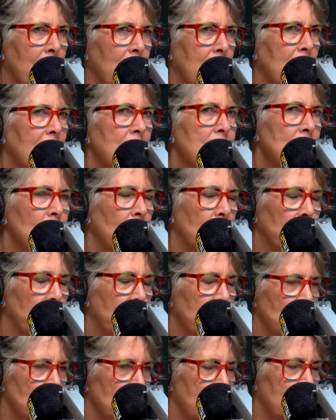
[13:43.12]
of that. That's not
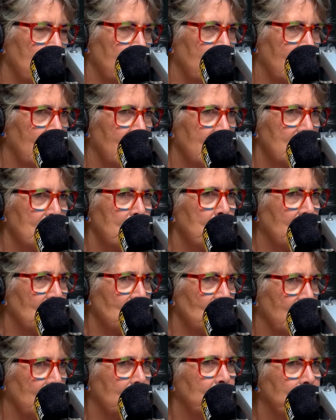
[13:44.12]
vegetarian. That's a
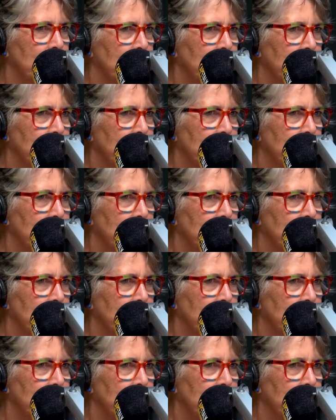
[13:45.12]
mixture.